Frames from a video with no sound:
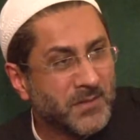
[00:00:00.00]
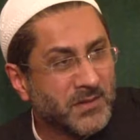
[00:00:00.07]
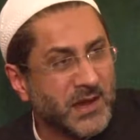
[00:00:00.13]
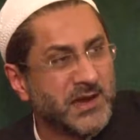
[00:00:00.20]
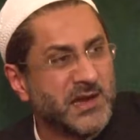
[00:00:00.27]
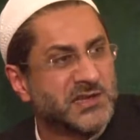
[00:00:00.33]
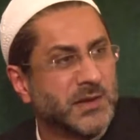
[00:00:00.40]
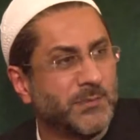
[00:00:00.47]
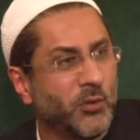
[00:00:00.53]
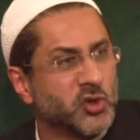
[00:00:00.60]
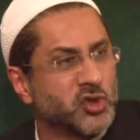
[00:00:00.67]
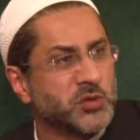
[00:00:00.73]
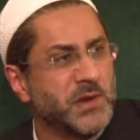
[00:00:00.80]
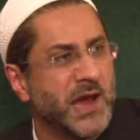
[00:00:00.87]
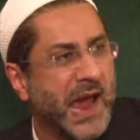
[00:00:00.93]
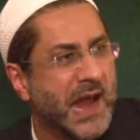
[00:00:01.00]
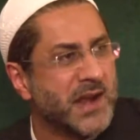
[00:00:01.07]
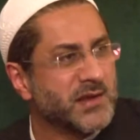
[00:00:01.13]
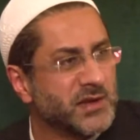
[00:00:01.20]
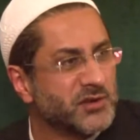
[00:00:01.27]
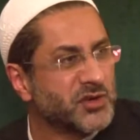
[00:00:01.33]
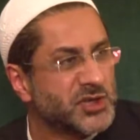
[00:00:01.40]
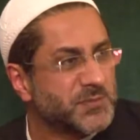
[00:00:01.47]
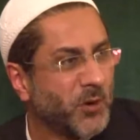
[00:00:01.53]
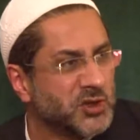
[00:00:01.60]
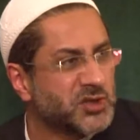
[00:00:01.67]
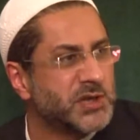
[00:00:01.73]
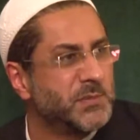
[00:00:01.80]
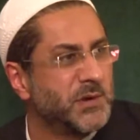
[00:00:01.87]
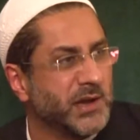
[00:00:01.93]
that it's supposed to be handled
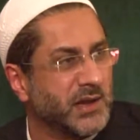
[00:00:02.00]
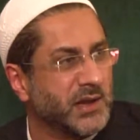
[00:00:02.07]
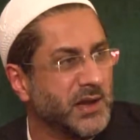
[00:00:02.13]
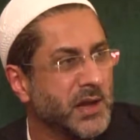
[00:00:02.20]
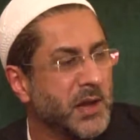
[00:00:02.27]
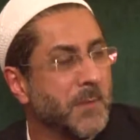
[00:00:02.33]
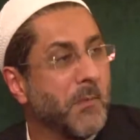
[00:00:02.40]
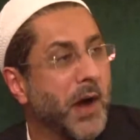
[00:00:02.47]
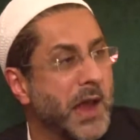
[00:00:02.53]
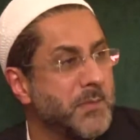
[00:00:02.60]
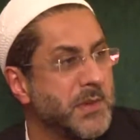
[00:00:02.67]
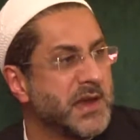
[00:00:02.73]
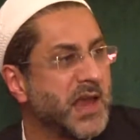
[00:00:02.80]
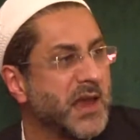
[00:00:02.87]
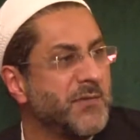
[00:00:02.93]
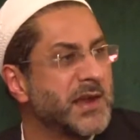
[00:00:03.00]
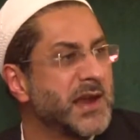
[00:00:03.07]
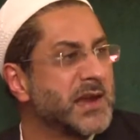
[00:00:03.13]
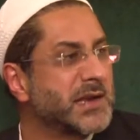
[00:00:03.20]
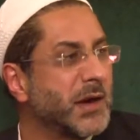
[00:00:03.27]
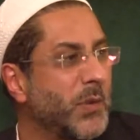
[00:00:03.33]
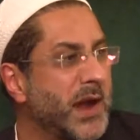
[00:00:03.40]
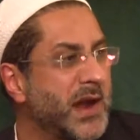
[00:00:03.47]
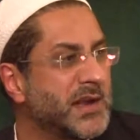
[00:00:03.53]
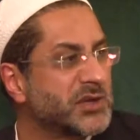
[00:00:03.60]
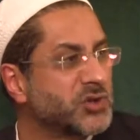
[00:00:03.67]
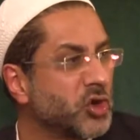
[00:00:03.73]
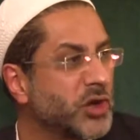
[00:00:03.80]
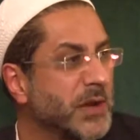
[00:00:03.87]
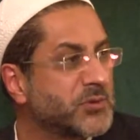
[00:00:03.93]
responsibly, by me giving it away
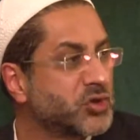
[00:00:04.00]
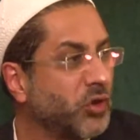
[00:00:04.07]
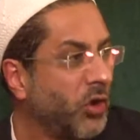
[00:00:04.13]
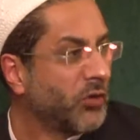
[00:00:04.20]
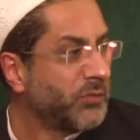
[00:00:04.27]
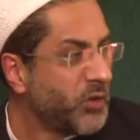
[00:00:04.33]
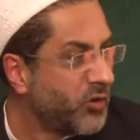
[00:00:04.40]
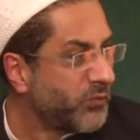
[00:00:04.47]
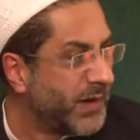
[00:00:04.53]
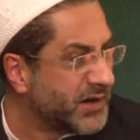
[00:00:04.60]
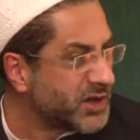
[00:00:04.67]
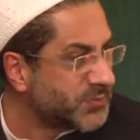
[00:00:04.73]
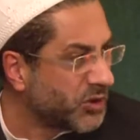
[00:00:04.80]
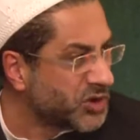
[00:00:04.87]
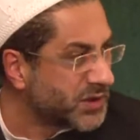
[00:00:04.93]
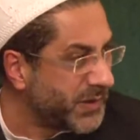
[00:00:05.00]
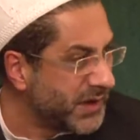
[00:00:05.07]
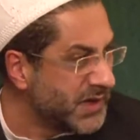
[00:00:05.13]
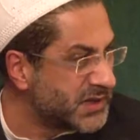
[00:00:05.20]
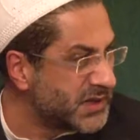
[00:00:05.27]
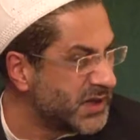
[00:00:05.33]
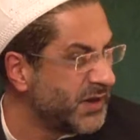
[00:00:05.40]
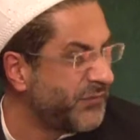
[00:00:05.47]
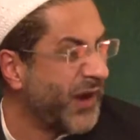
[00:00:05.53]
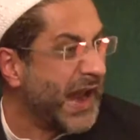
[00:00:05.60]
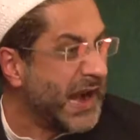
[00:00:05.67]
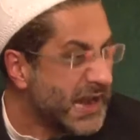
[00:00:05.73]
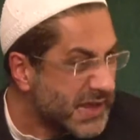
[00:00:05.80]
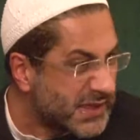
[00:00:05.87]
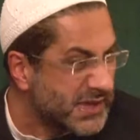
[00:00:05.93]
does not absolve me of my responsibility. If
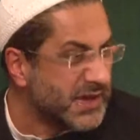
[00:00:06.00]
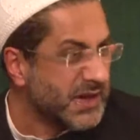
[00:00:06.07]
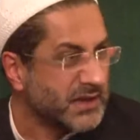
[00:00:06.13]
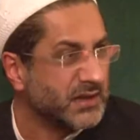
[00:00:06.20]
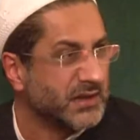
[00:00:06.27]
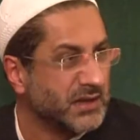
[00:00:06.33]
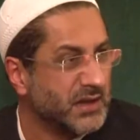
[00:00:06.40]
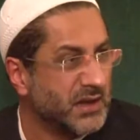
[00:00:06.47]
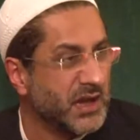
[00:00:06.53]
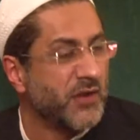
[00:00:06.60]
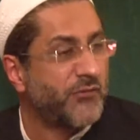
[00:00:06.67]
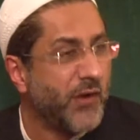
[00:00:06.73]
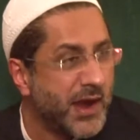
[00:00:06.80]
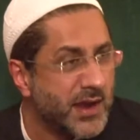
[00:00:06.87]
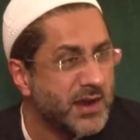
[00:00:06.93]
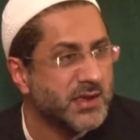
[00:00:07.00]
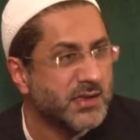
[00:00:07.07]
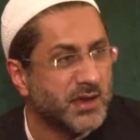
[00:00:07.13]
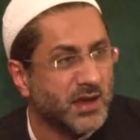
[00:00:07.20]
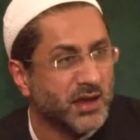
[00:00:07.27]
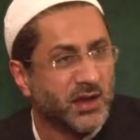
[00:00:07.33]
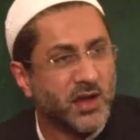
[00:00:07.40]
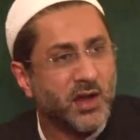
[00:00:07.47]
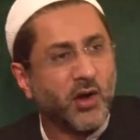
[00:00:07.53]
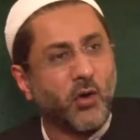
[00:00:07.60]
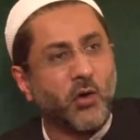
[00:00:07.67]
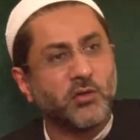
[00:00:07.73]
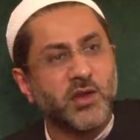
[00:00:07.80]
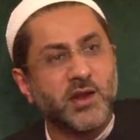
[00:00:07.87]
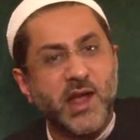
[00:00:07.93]
anything, if anything,
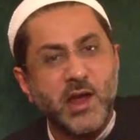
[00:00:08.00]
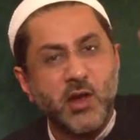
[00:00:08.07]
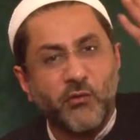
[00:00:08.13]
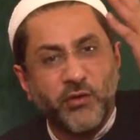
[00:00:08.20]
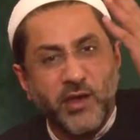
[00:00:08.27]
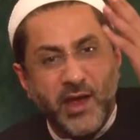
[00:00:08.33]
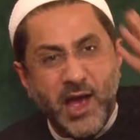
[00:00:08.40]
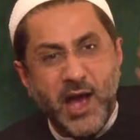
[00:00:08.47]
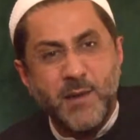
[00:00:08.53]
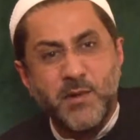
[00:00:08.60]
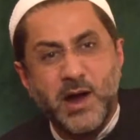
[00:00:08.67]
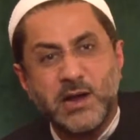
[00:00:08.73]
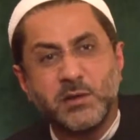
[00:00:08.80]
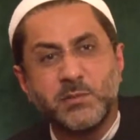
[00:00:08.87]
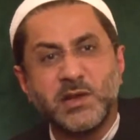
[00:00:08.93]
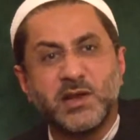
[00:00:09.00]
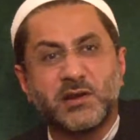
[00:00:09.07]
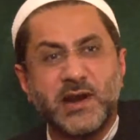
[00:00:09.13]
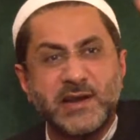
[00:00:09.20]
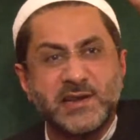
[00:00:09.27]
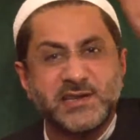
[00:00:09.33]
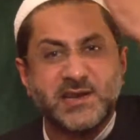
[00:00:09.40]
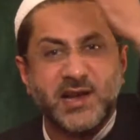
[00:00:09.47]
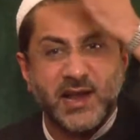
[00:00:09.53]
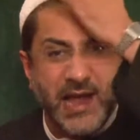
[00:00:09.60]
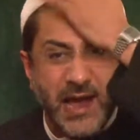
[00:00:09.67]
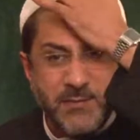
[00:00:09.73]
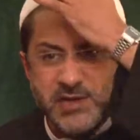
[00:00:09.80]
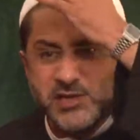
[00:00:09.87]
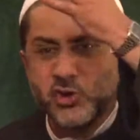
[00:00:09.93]
on the day of Qiyamah, it will be the greatest
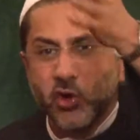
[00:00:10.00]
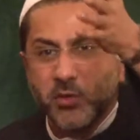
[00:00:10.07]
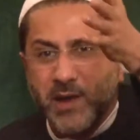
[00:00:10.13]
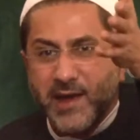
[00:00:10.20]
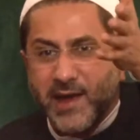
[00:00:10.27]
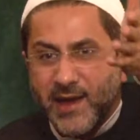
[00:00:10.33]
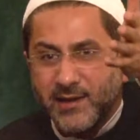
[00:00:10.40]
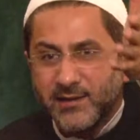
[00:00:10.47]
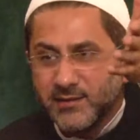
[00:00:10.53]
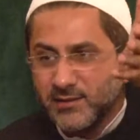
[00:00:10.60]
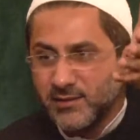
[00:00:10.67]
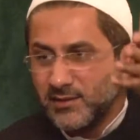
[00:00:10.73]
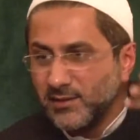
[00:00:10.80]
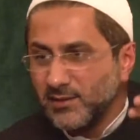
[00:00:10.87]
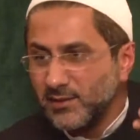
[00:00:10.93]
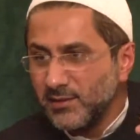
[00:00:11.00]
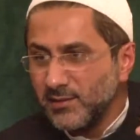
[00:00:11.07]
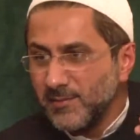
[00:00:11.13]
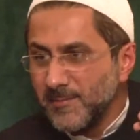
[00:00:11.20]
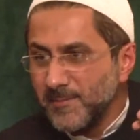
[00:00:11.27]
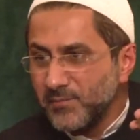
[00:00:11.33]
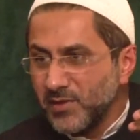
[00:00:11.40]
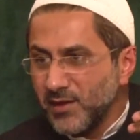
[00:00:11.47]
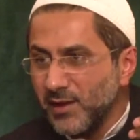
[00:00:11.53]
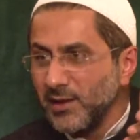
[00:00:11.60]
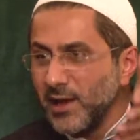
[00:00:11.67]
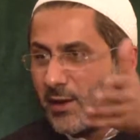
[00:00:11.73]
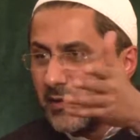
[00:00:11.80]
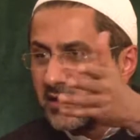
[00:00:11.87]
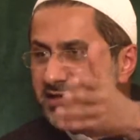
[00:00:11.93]
calamity on my head.
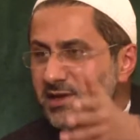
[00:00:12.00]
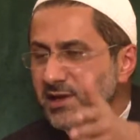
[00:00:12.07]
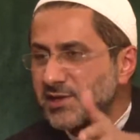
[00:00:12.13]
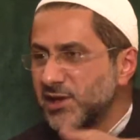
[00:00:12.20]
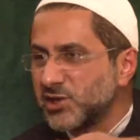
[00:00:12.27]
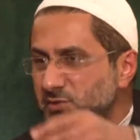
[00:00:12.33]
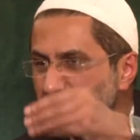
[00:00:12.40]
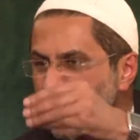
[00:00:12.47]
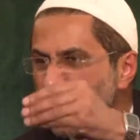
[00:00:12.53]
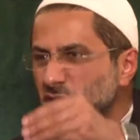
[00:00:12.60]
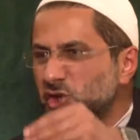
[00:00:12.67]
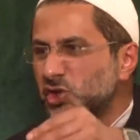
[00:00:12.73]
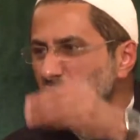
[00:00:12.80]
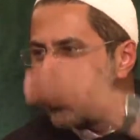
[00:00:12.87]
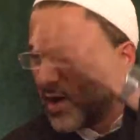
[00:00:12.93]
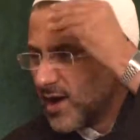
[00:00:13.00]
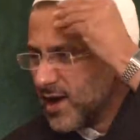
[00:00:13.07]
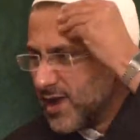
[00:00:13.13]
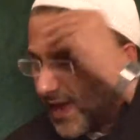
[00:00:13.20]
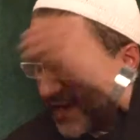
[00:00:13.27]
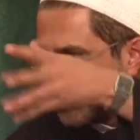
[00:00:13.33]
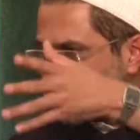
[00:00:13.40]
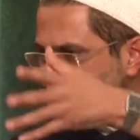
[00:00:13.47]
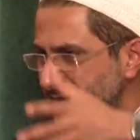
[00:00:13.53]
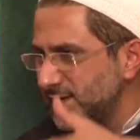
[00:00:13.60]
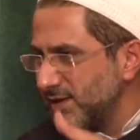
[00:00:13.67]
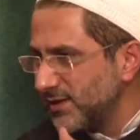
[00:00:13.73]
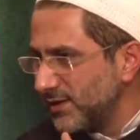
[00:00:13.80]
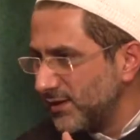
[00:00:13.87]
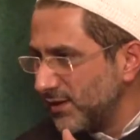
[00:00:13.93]
Allah will say, just because you are lazy,
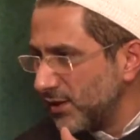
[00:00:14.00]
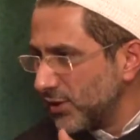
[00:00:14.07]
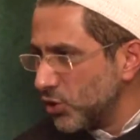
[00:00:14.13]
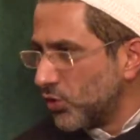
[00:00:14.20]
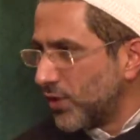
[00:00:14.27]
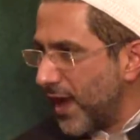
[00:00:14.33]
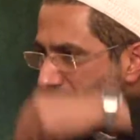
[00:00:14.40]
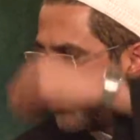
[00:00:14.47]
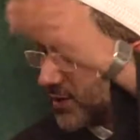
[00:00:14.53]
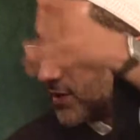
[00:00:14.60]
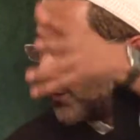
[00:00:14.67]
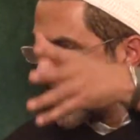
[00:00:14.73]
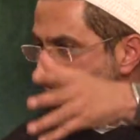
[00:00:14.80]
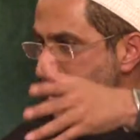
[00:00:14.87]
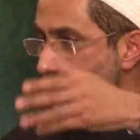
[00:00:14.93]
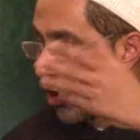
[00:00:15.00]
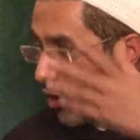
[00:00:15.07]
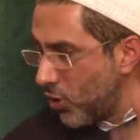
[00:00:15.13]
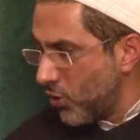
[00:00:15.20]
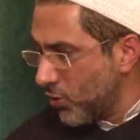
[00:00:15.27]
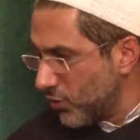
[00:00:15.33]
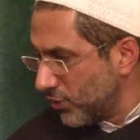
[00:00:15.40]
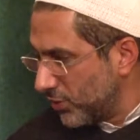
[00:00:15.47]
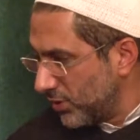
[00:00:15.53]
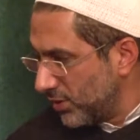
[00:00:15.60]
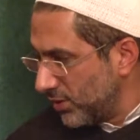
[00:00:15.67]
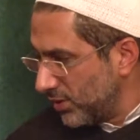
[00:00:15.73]
you gave it away. No.